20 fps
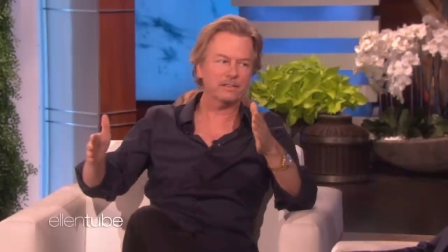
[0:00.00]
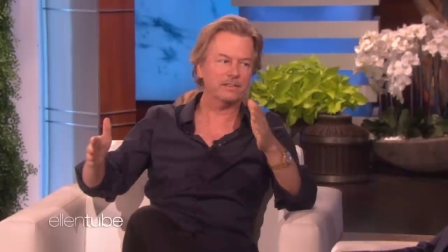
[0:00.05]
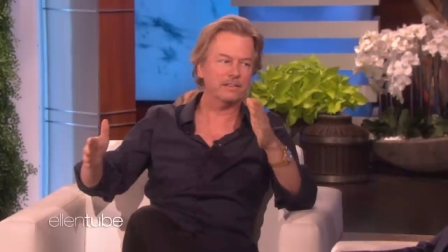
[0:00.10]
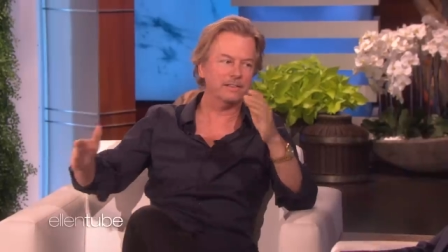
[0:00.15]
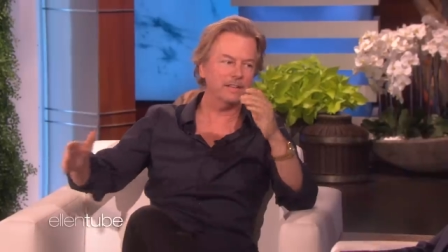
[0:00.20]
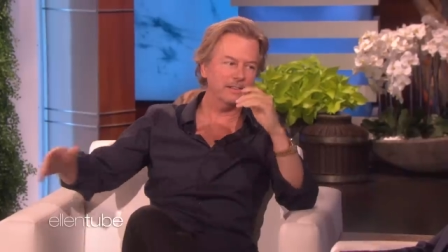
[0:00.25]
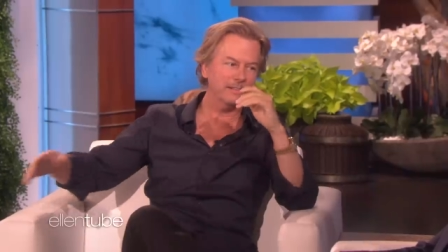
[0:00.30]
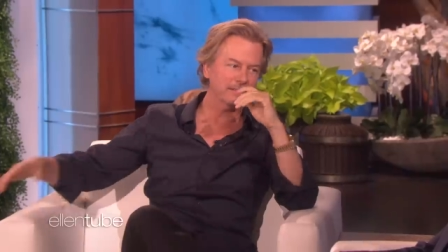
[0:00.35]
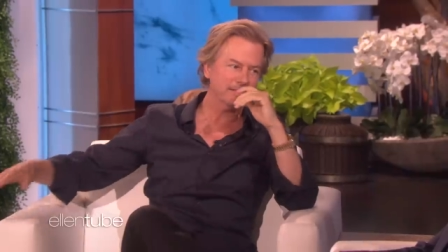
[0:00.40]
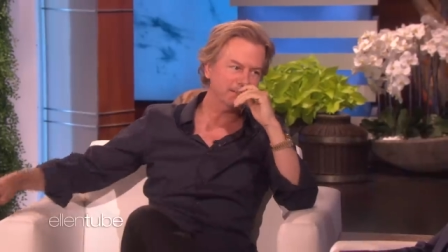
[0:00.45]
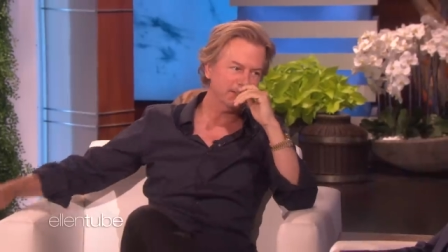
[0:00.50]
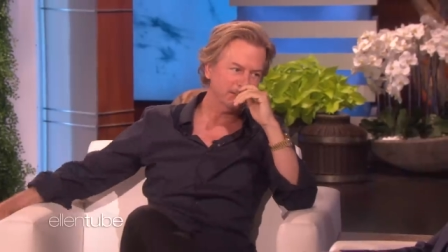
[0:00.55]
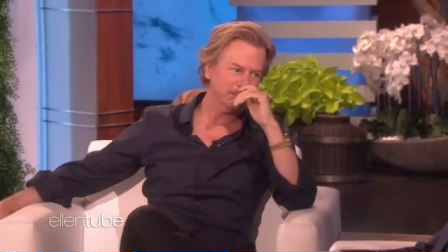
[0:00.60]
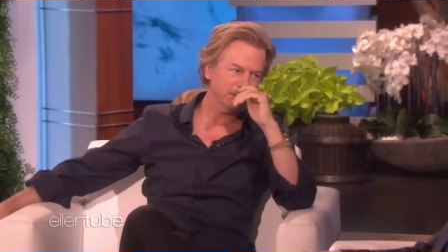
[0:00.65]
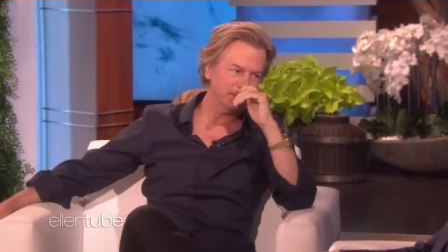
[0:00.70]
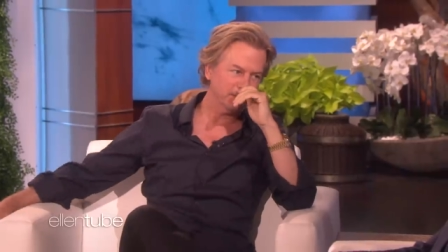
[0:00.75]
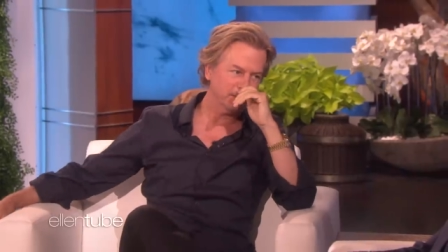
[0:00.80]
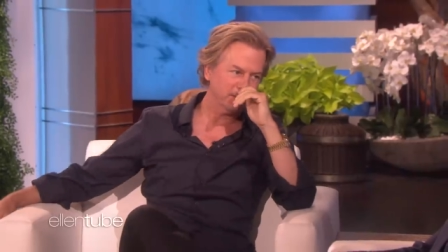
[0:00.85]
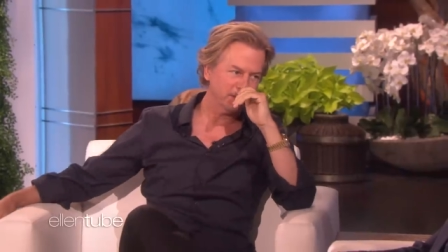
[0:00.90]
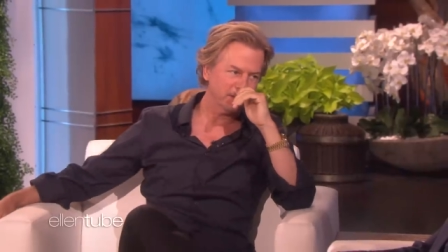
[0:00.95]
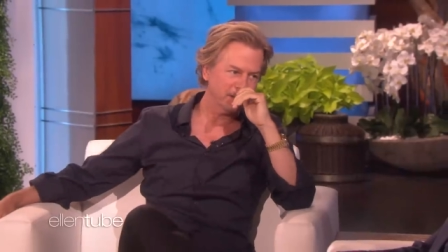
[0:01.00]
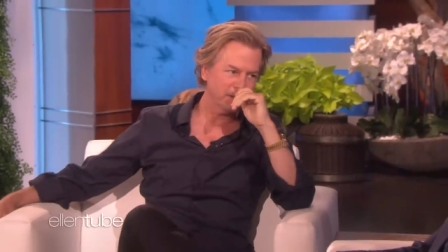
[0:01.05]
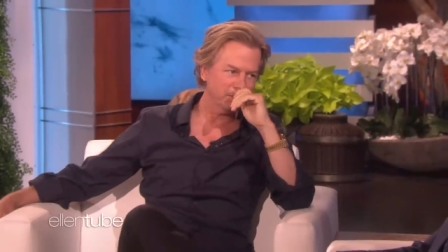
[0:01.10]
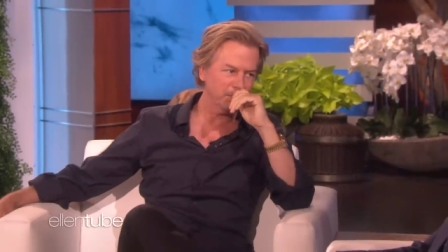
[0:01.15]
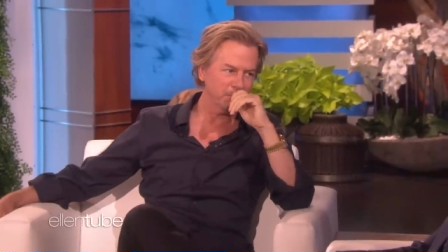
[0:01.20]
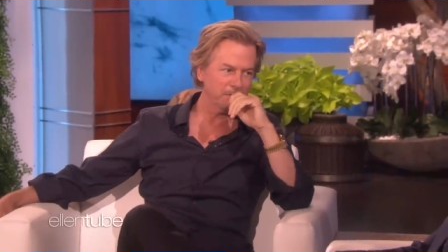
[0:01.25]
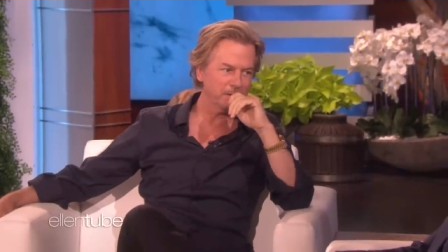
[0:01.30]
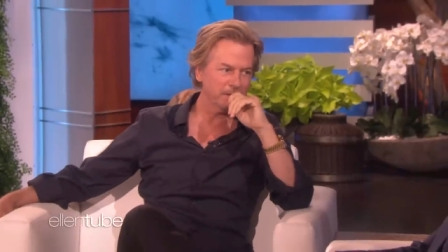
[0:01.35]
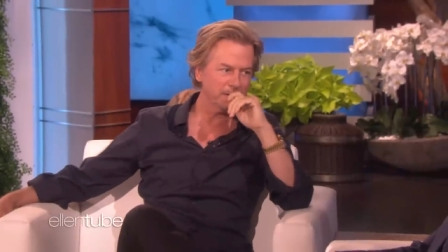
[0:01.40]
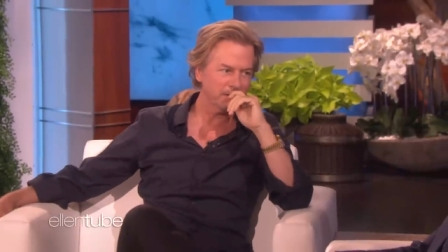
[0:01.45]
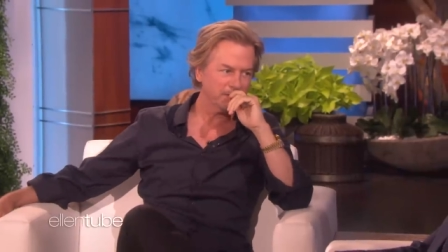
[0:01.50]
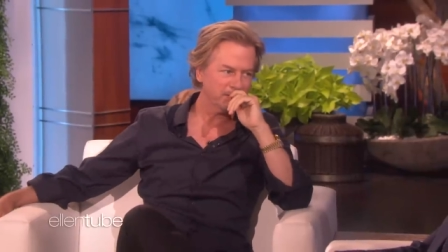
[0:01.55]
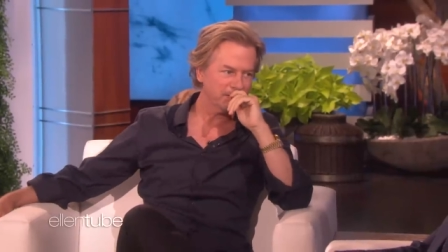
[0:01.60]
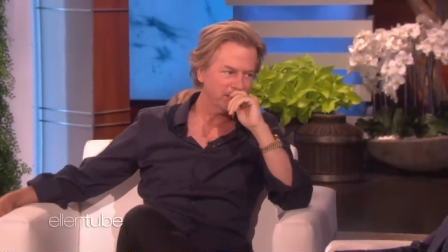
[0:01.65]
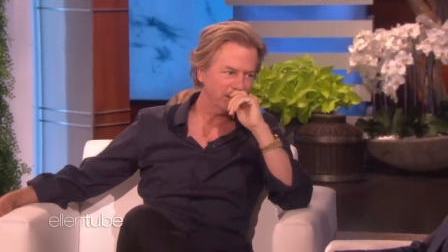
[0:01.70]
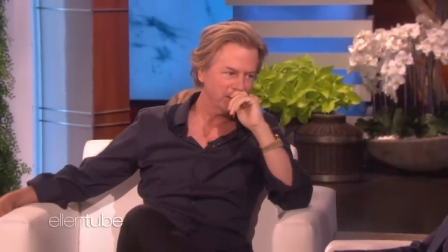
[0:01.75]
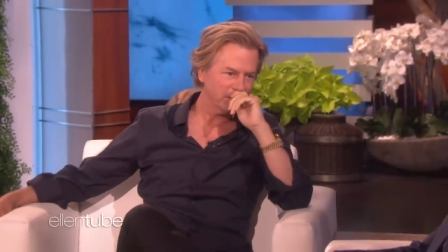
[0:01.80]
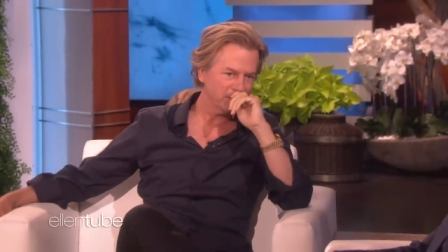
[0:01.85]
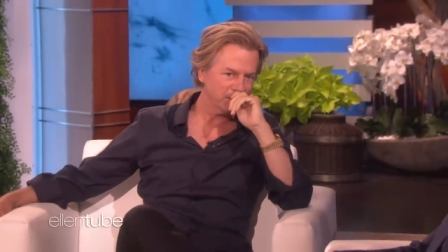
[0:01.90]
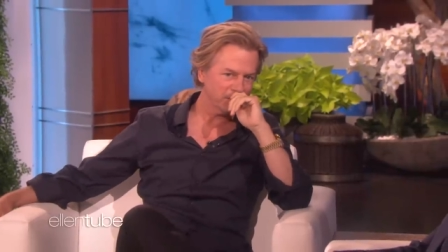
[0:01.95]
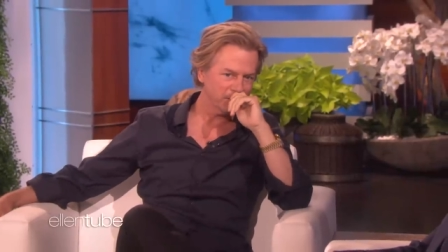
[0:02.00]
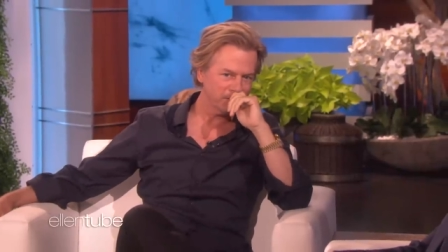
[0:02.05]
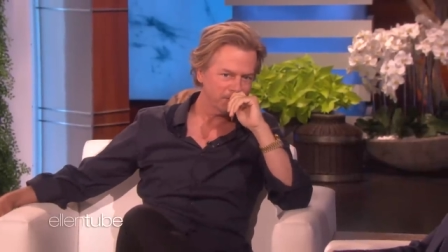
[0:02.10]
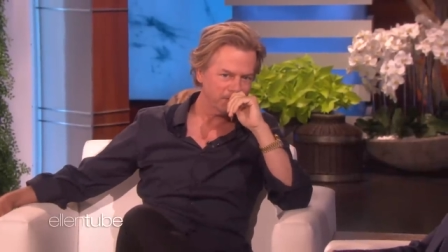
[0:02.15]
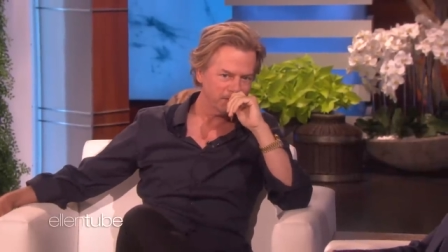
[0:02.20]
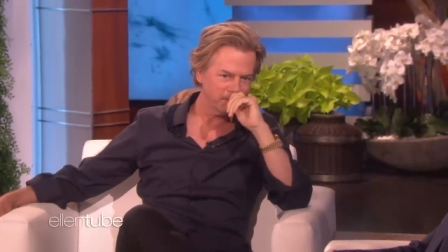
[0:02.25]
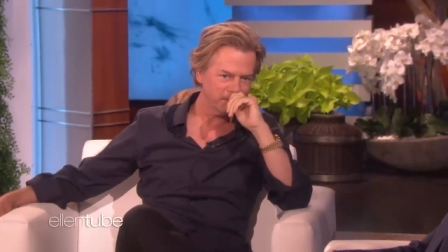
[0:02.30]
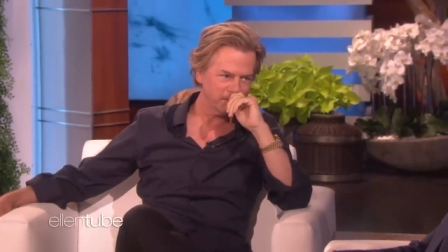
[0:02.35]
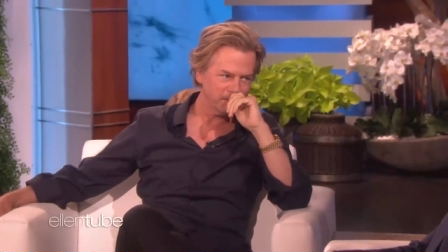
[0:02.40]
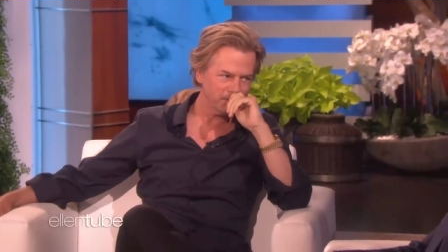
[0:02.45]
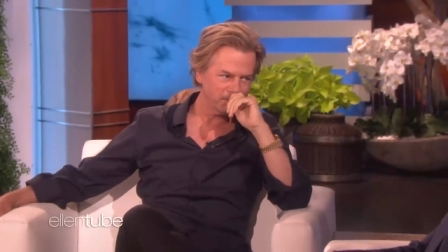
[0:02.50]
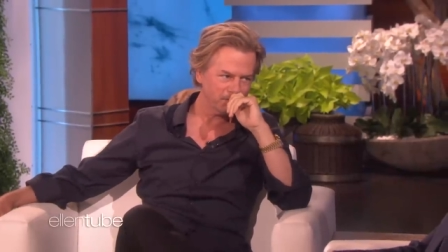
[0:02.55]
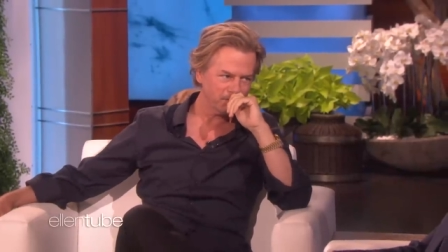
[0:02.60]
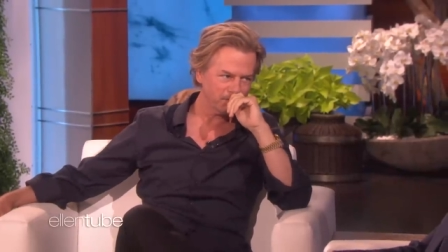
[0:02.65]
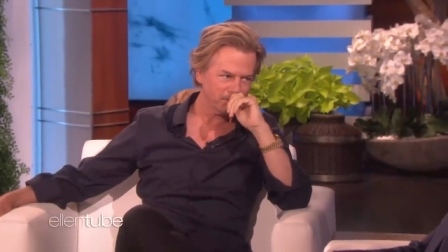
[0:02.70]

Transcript: condensed into a couple Oh, man. Now, yeah, but uh,